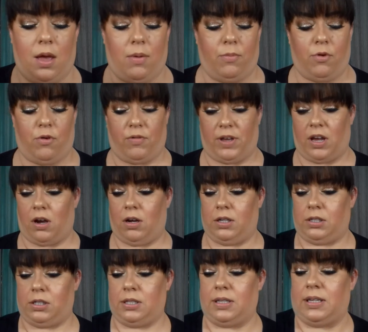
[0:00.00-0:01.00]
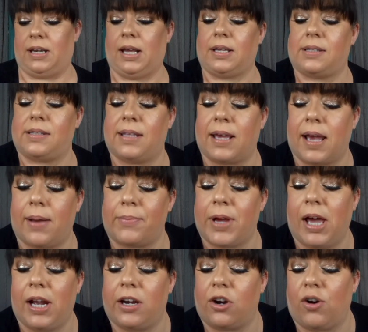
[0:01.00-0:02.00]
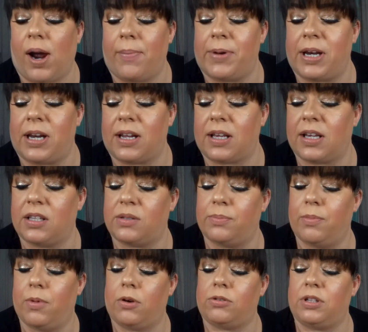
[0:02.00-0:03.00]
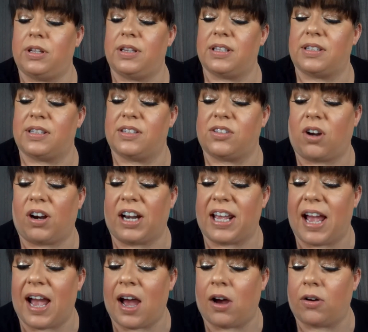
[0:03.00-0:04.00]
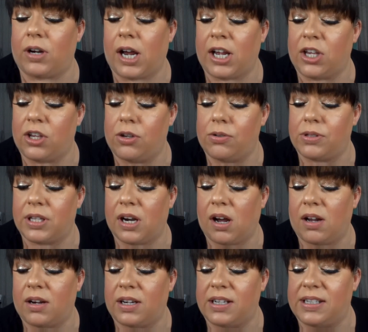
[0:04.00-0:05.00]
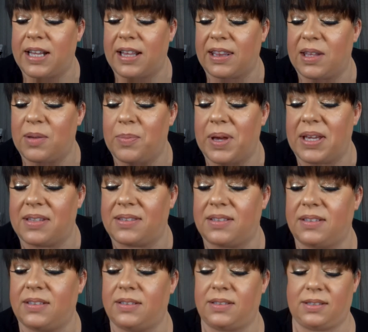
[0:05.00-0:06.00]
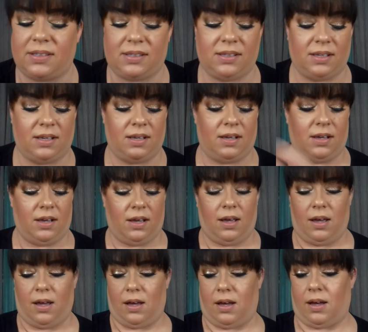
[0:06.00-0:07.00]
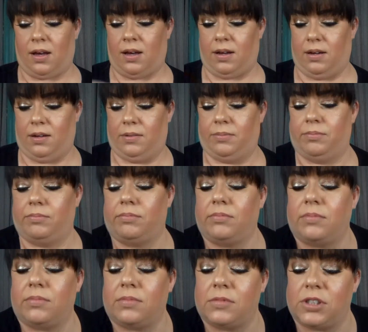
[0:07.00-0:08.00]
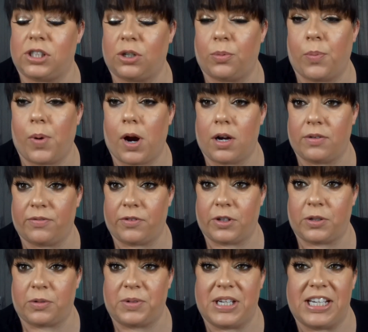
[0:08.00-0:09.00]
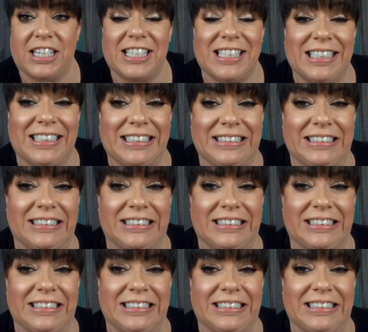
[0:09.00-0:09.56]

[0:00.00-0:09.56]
moving on to the next thing, I'm kind of grabbing it because most of this is already out. I use it on a daily basis, so pardon for the reach.